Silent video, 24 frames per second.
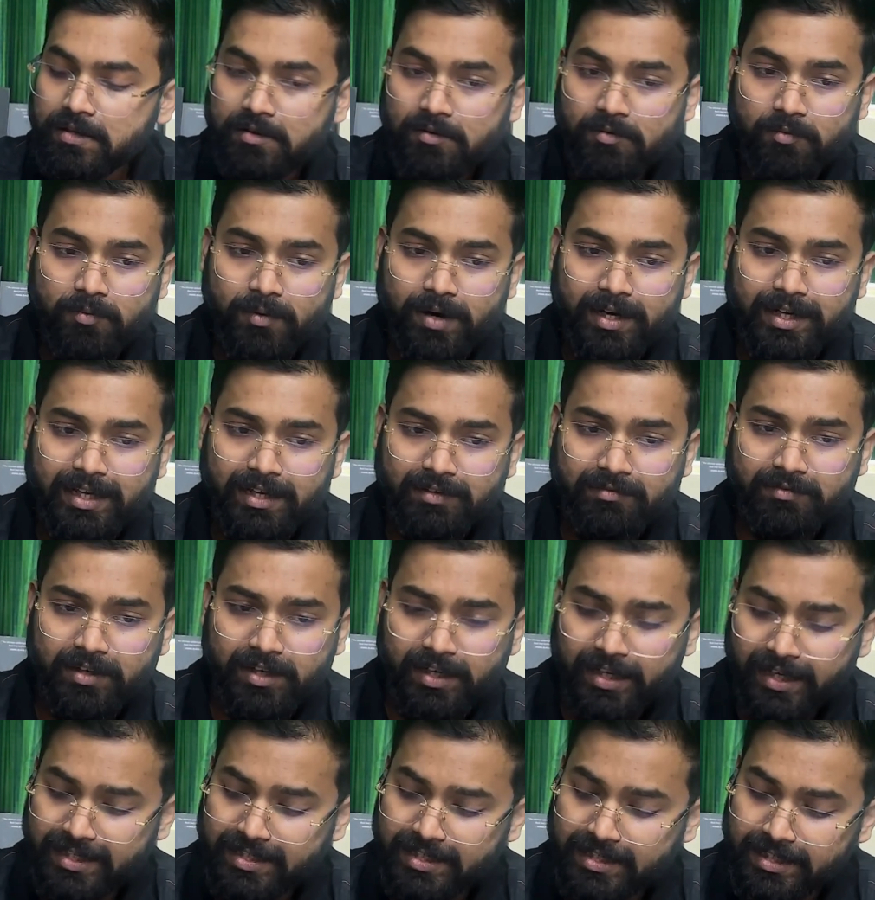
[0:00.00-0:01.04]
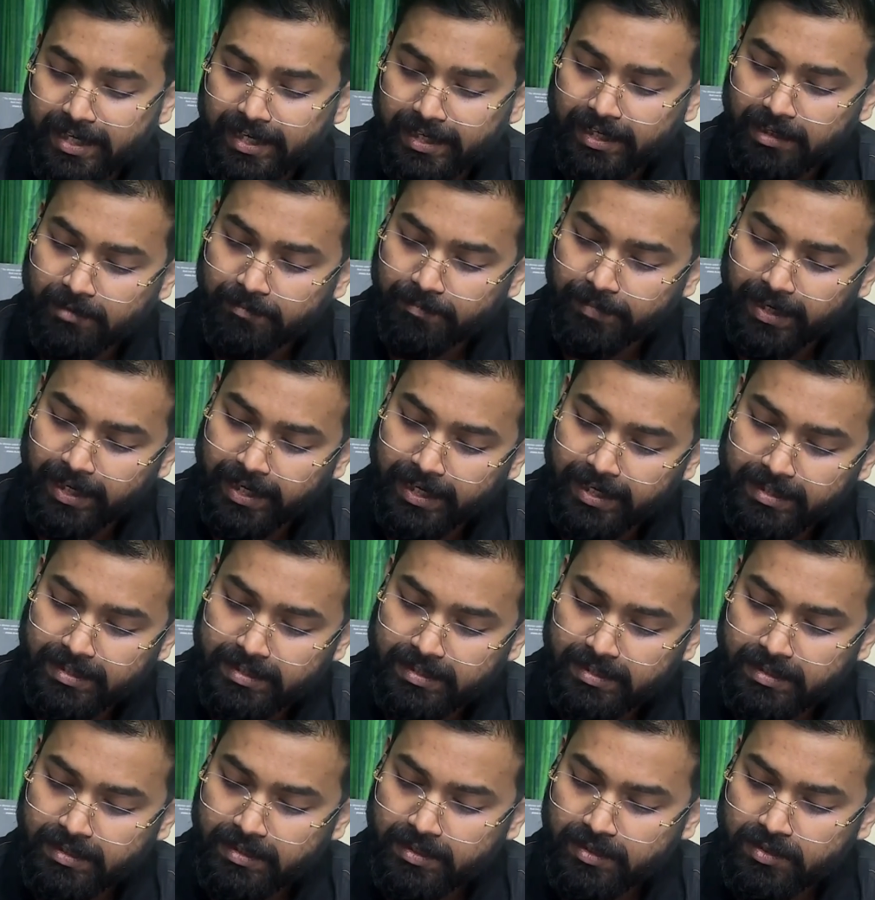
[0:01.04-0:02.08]
Whatever has taken
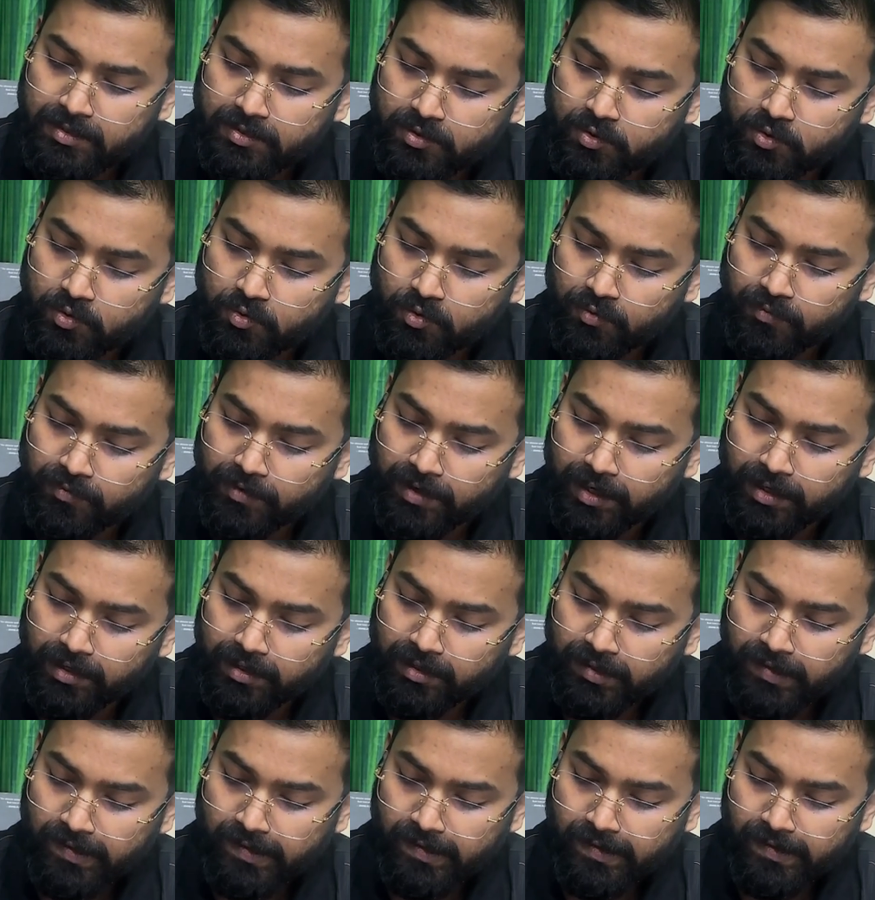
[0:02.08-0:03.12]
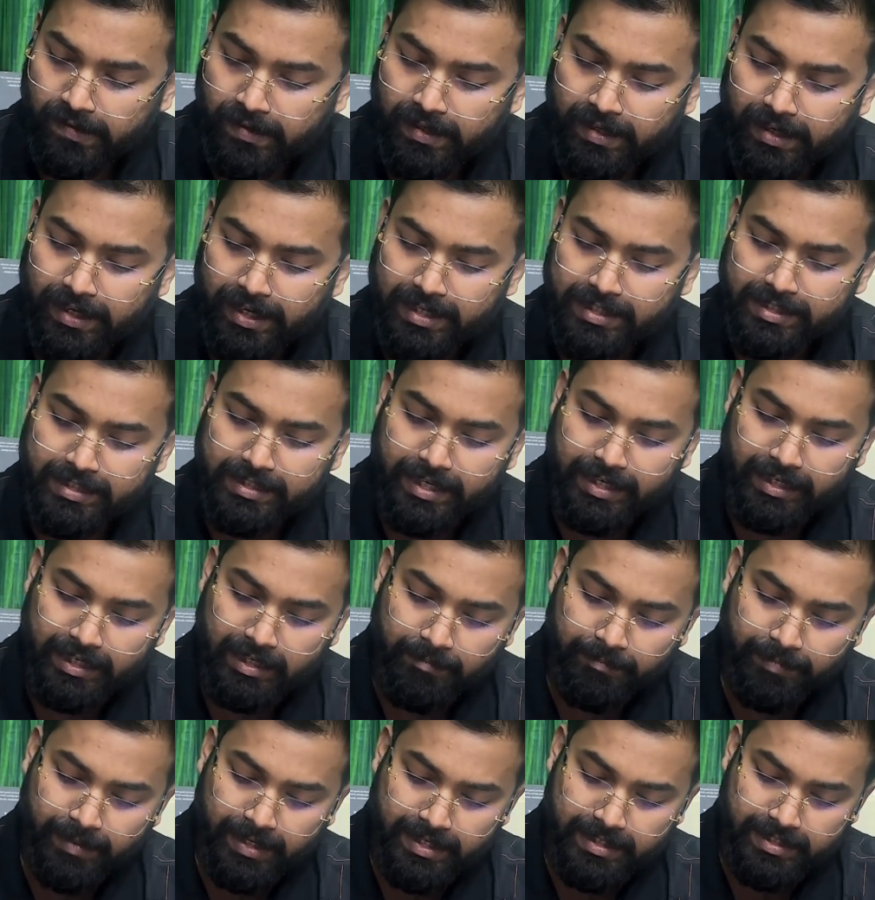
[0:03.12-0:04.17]
place so far has
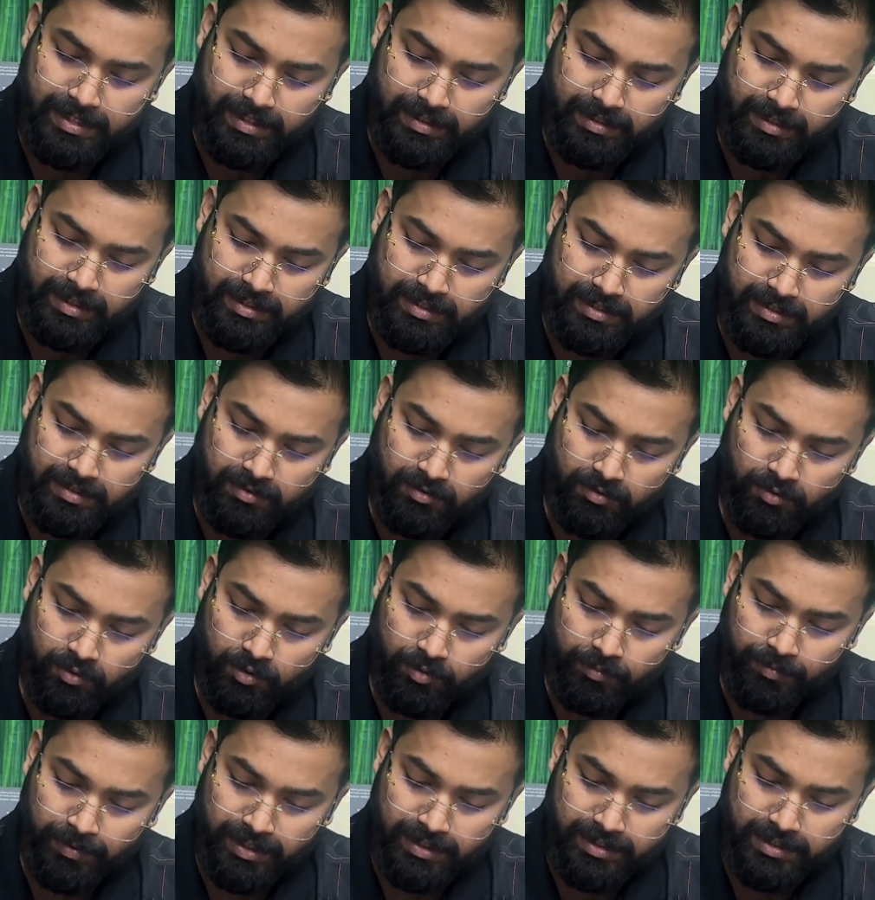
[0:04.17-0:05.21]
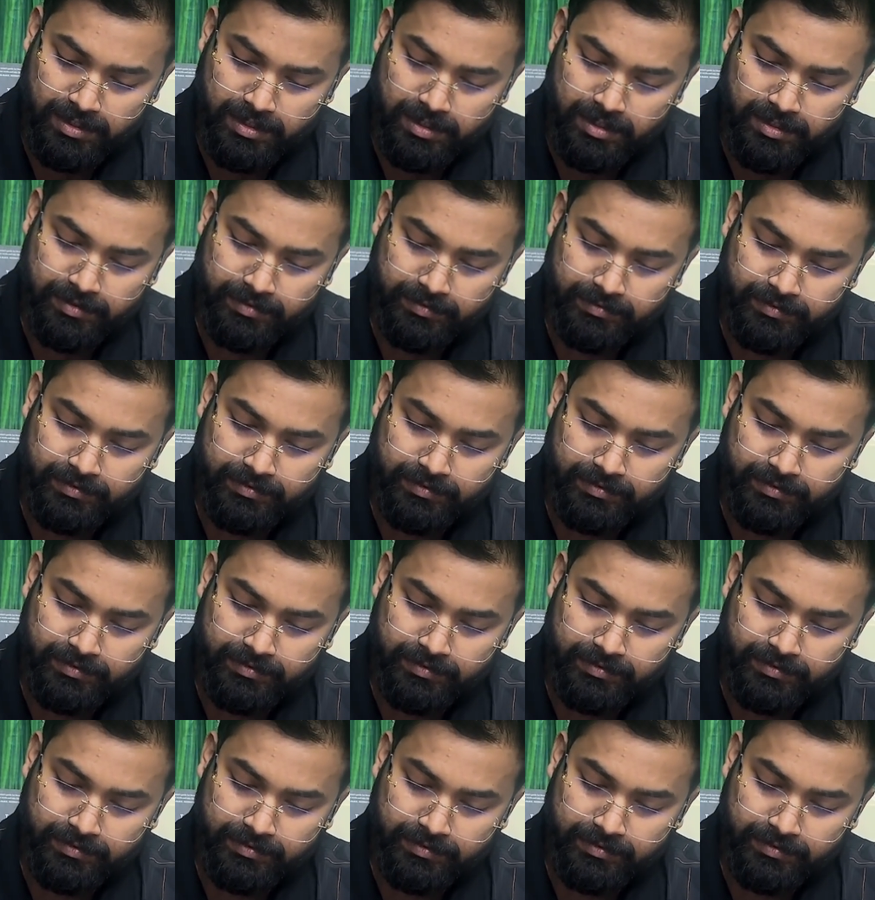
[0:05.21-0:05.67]
taken place in this chloroplast.